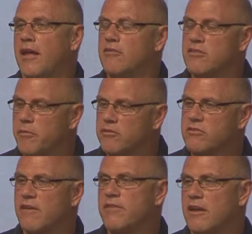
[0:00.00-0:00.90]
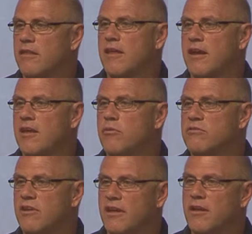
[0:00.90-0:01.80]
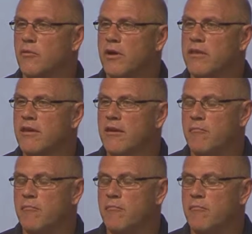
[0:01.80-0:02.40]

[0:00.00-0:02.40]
and some of the stuff that he was dealing with.